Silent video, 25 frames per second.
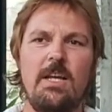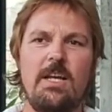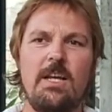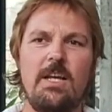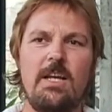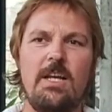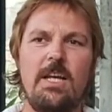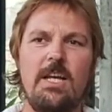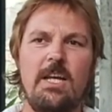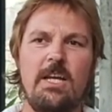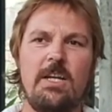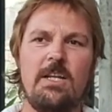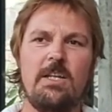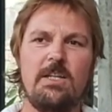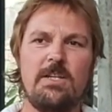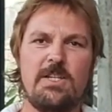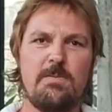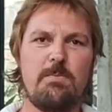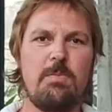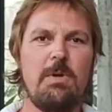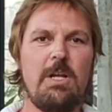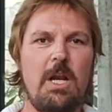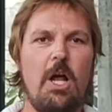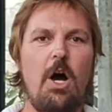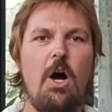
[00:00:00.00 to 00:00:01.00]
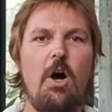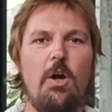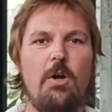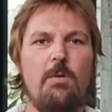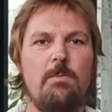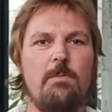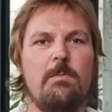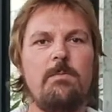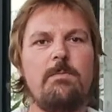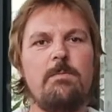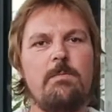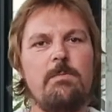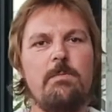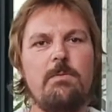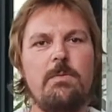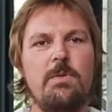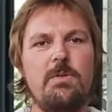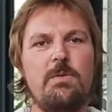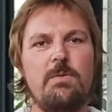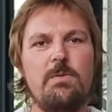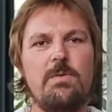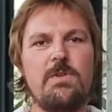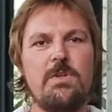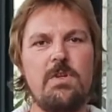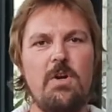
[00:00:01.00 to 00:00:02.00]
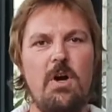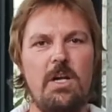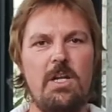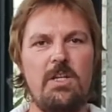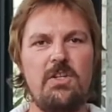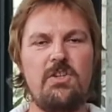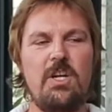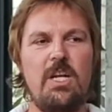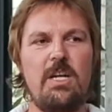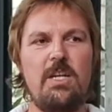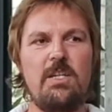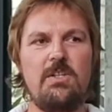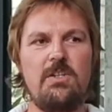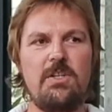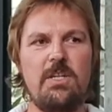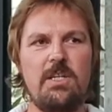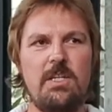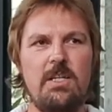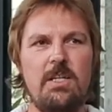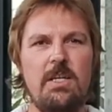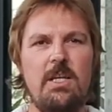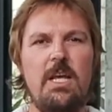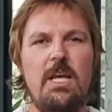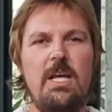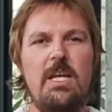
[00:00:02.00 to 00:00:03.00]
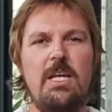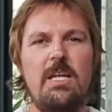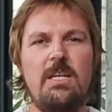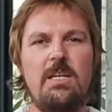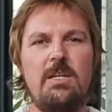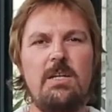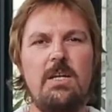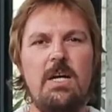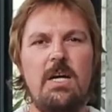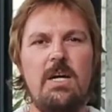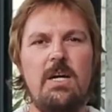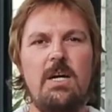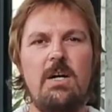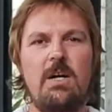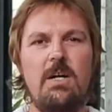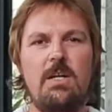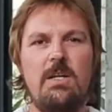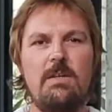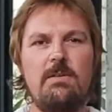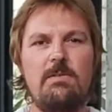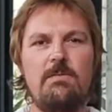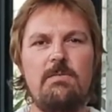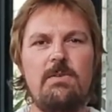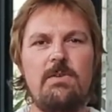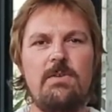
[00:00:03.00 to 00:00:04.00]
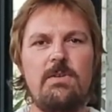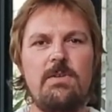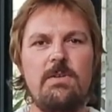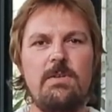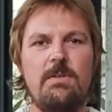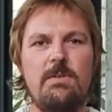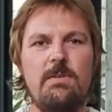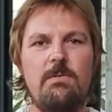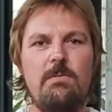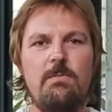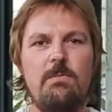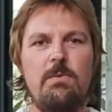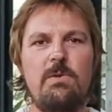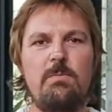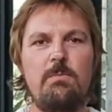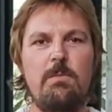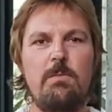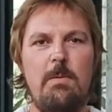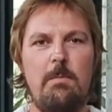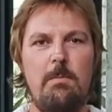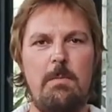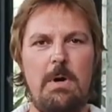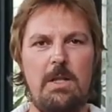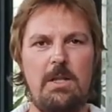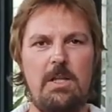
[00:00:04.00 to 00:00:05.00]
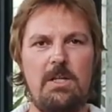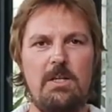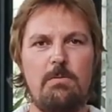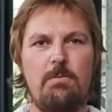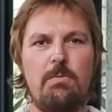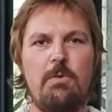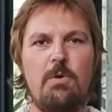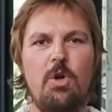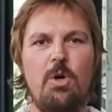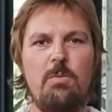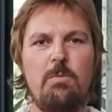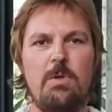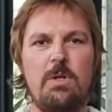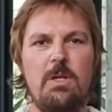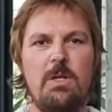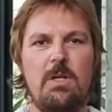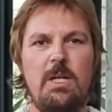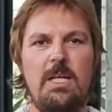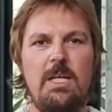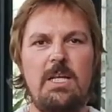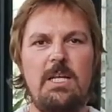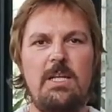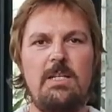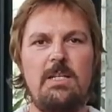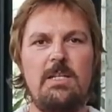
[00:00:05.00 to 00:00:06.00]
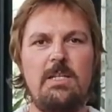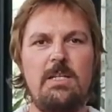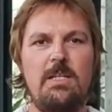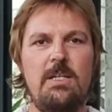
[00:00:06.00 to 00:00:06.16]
in a split home, which was kind of challenging, and I lived with my mother predominantly